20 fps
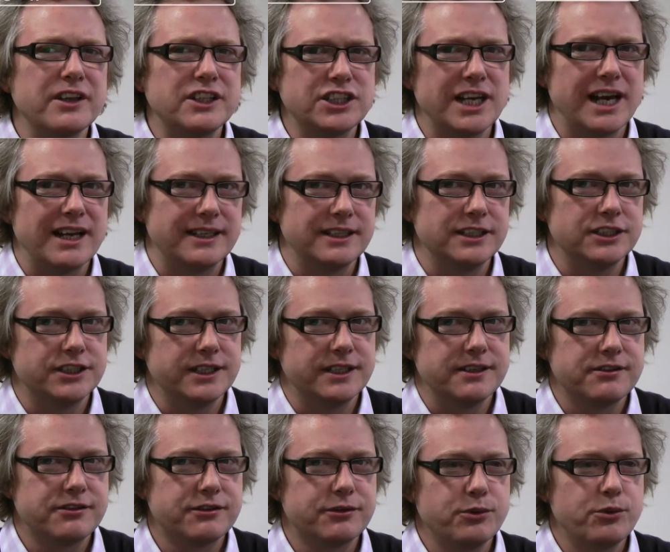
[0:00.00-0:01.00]
the
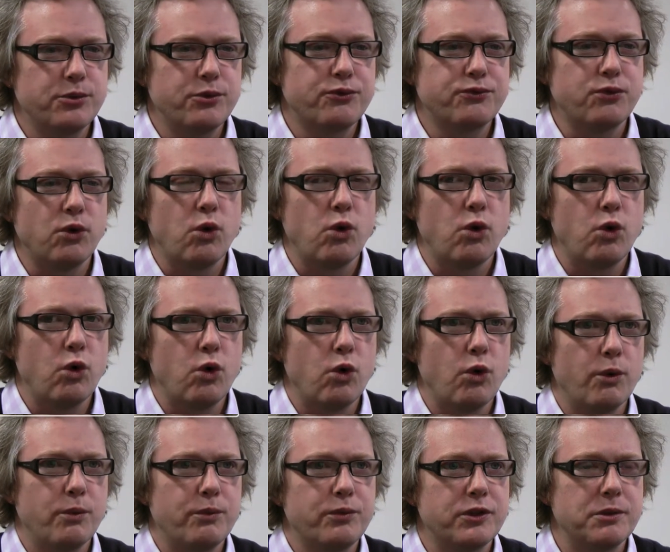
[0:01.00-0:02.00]
challenges
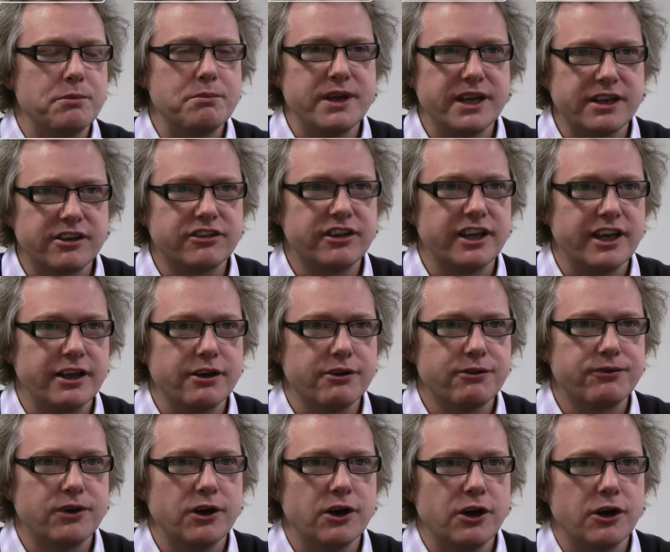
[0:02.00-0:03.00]
for the mid-tier
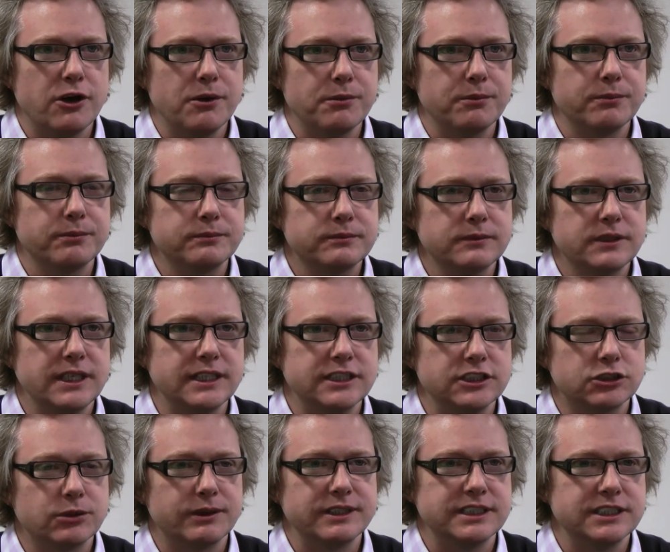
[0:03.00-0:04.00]
firm in
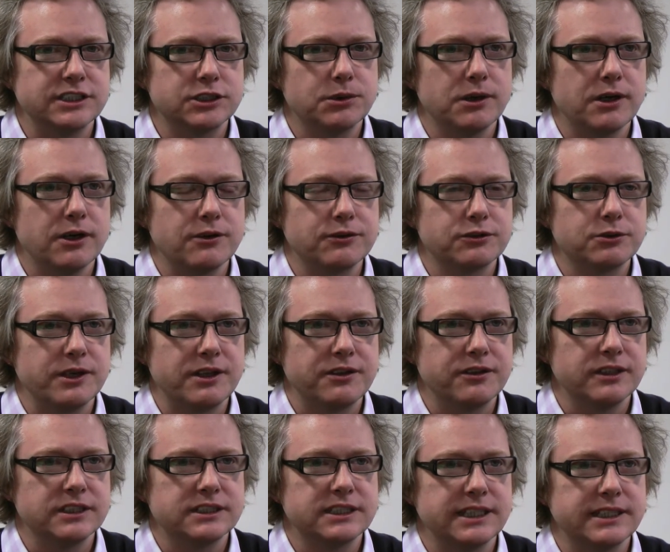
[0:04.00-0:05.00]
2012,
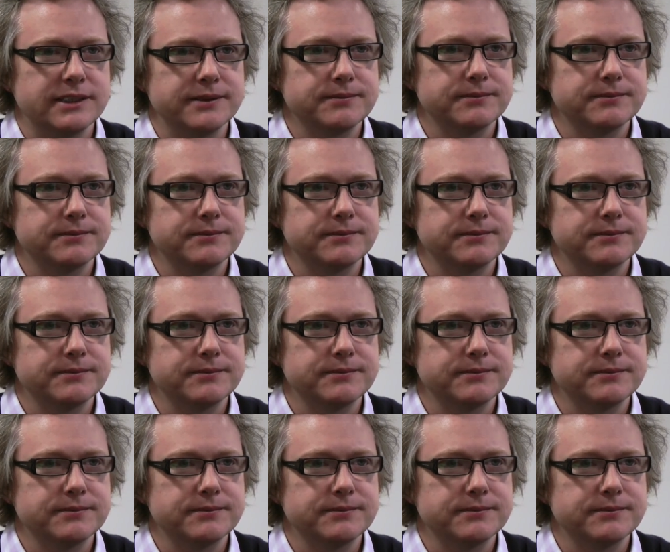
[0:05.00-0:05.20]
2013?